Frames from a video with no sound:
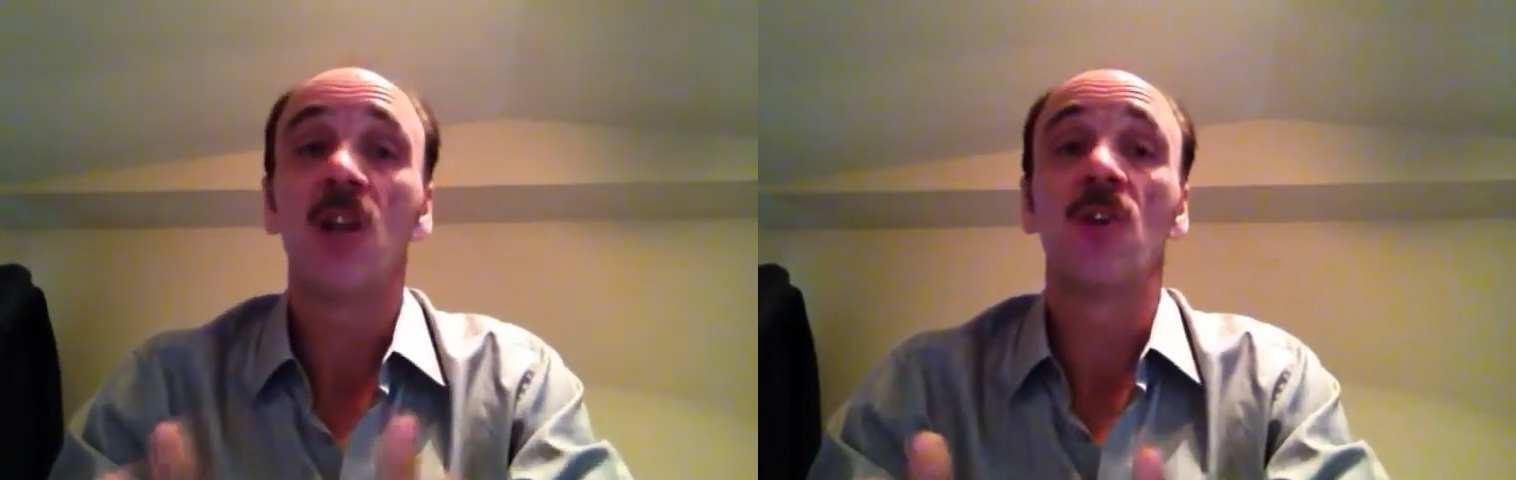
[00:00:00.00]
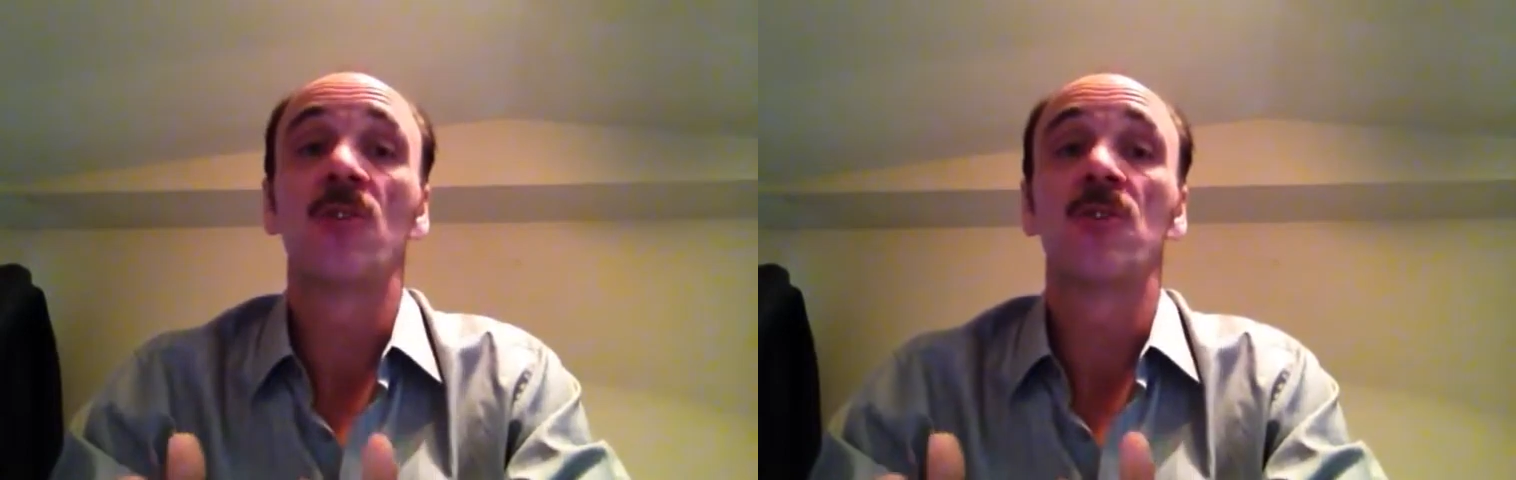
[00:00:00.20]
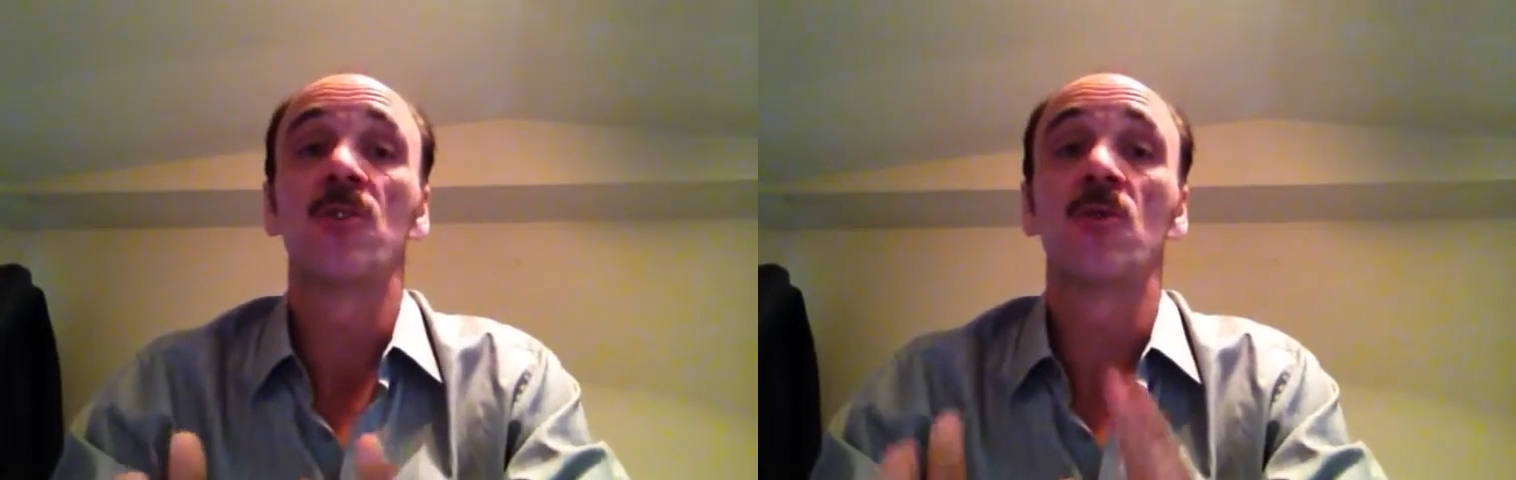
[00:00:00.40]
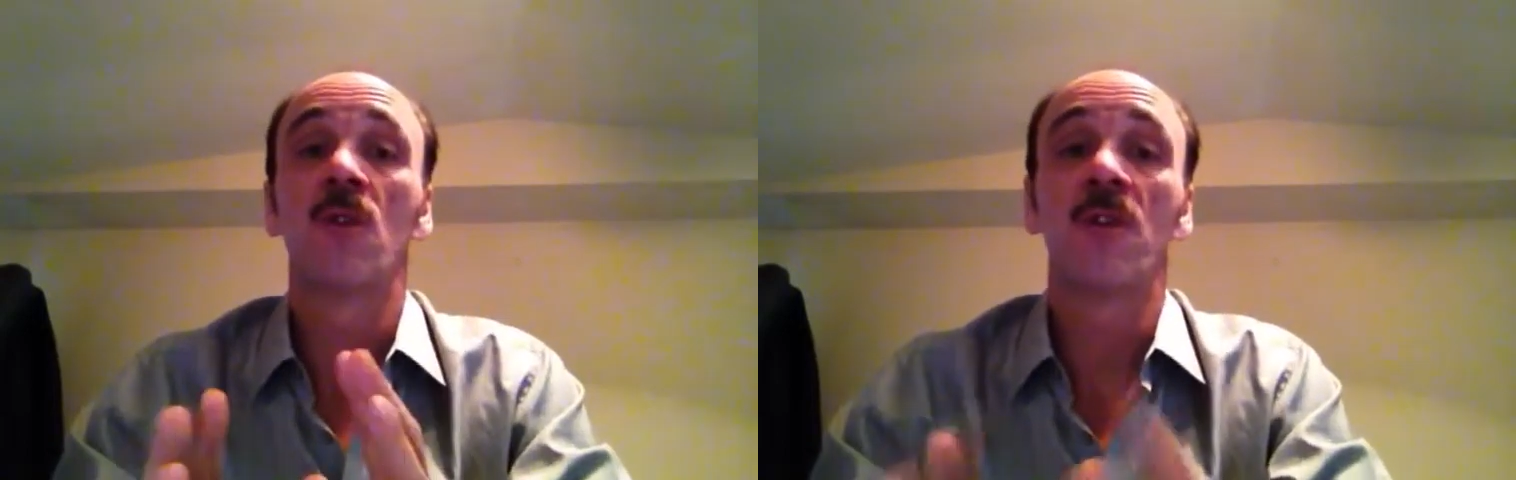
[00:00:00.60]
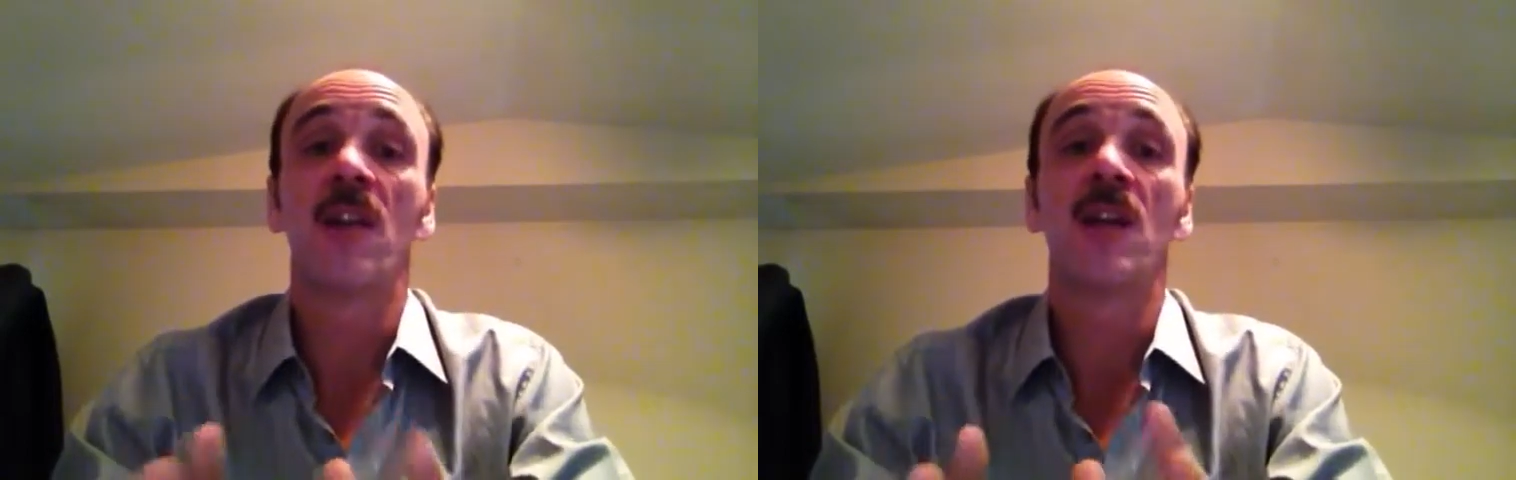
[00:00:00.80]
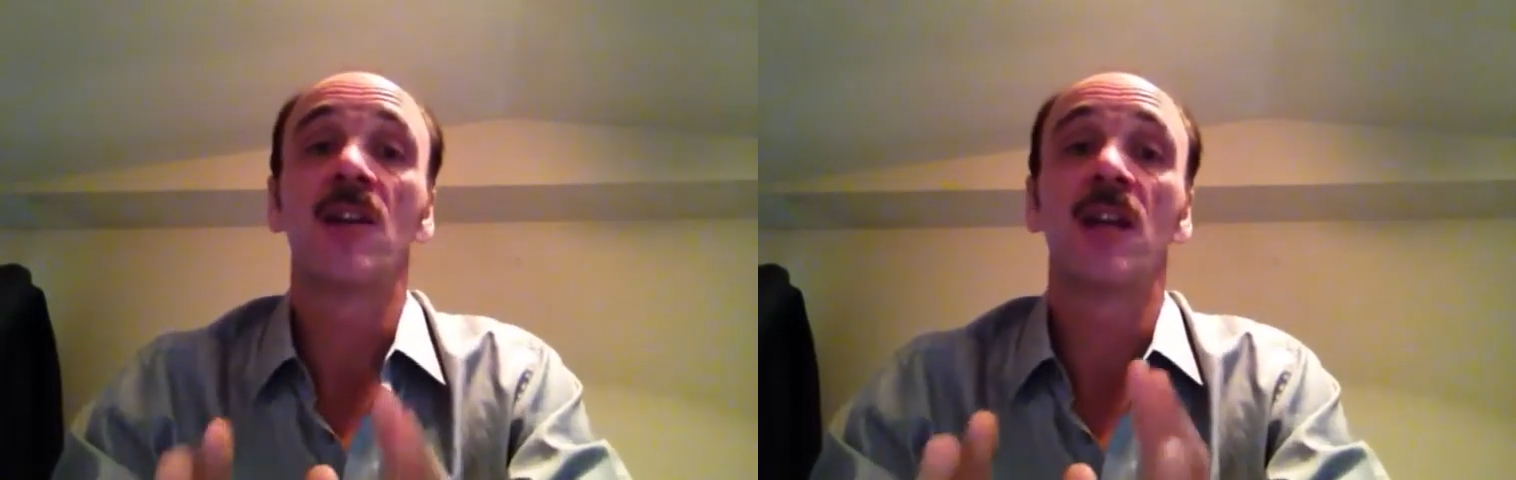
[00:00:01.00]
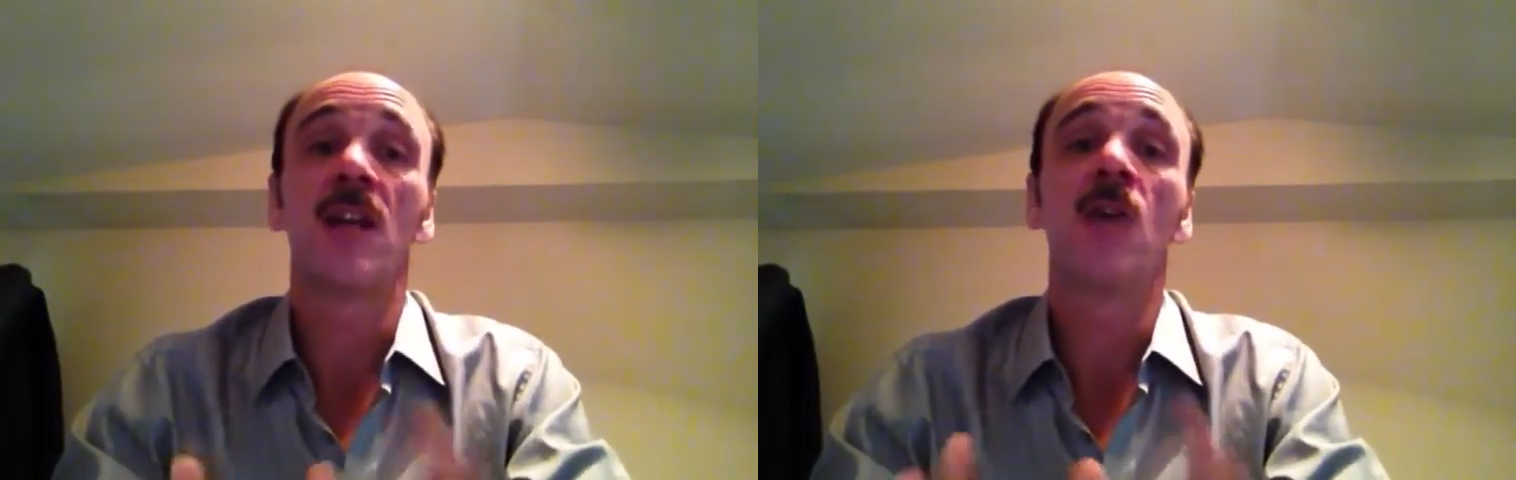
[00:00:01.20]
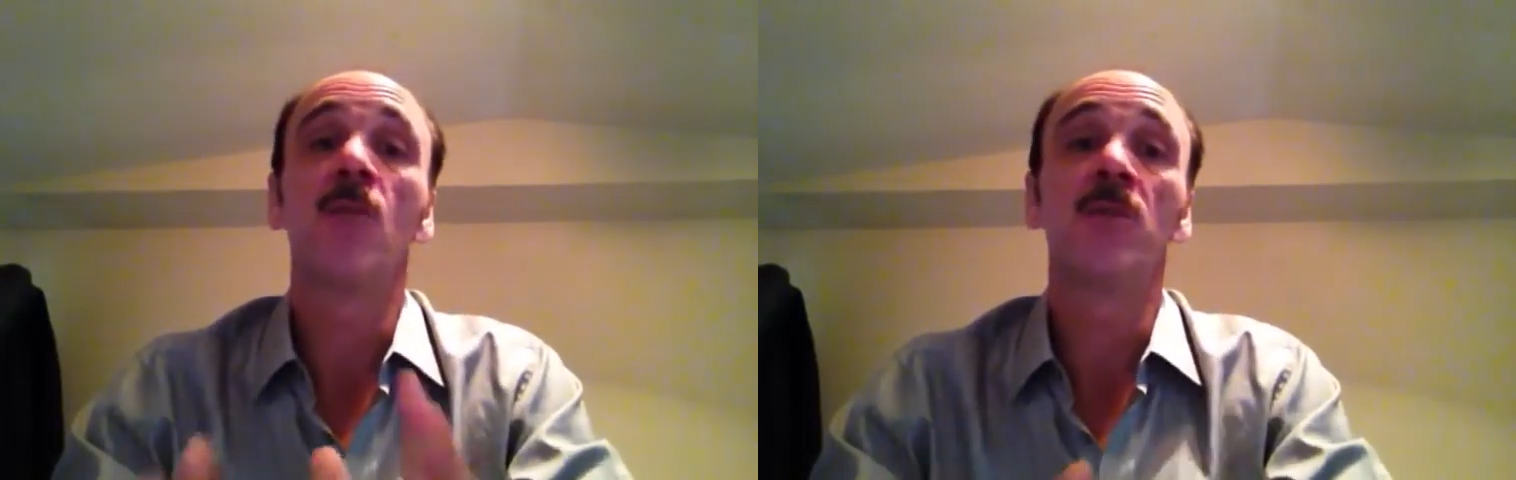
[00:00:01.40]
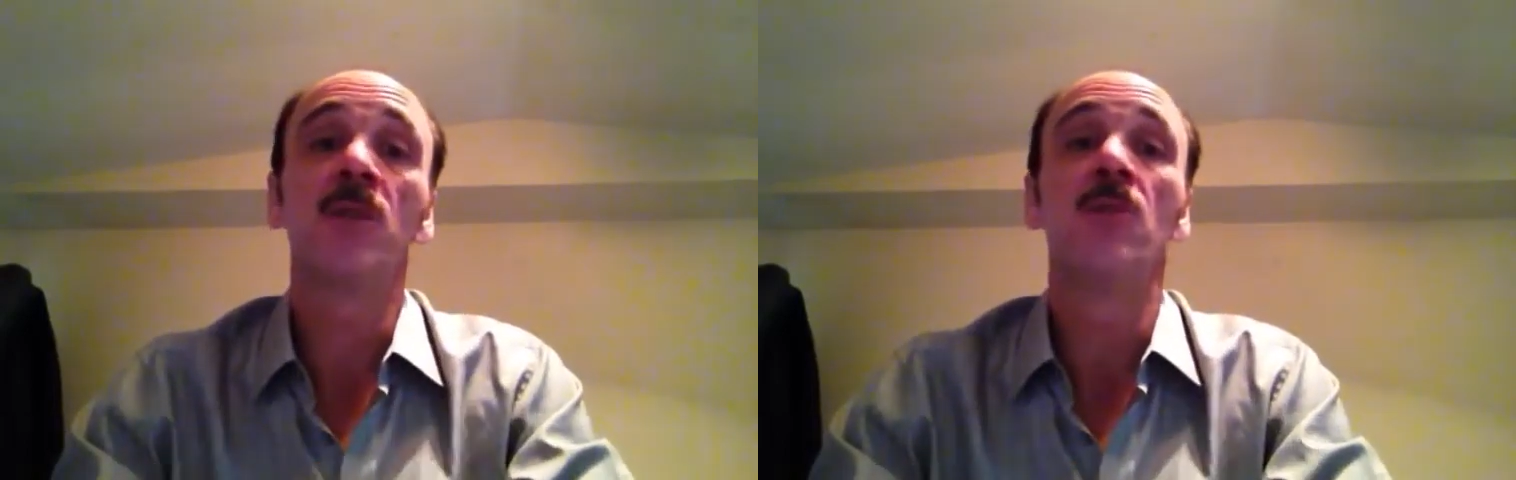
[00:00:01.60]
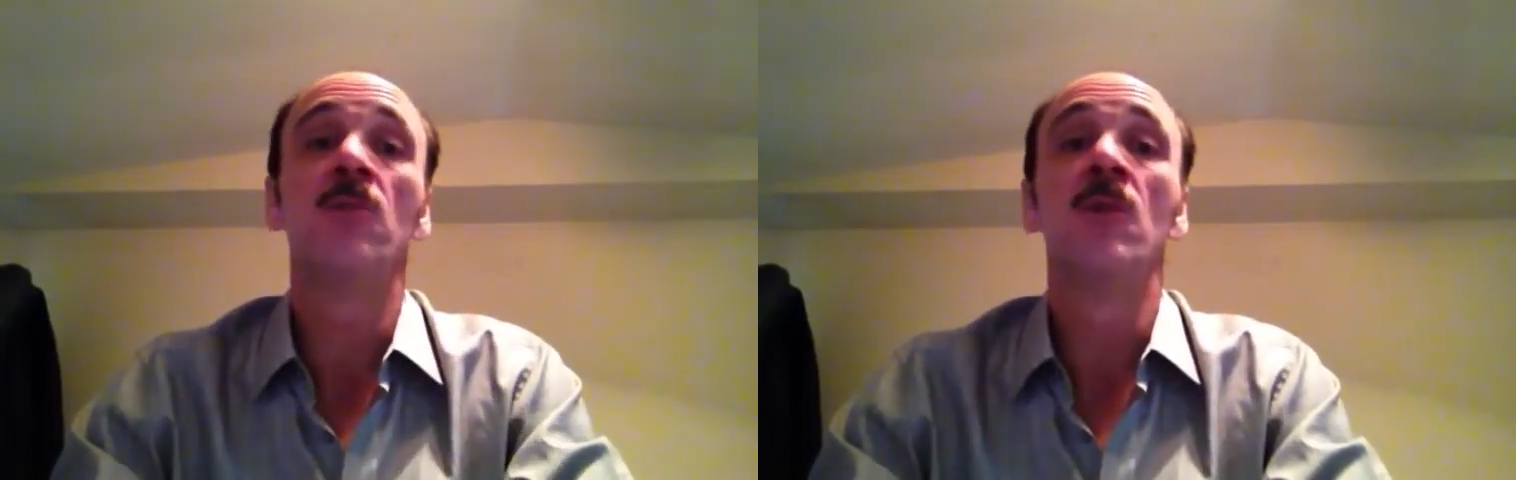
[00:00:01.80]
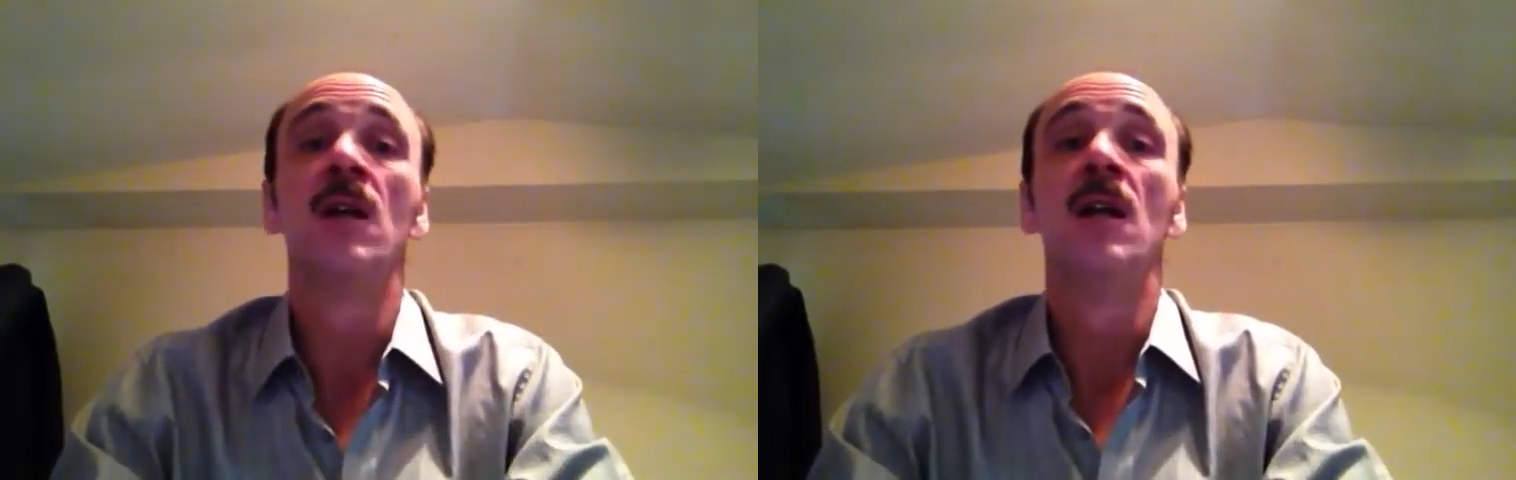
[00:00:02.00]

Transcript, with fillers: earners who are there to help you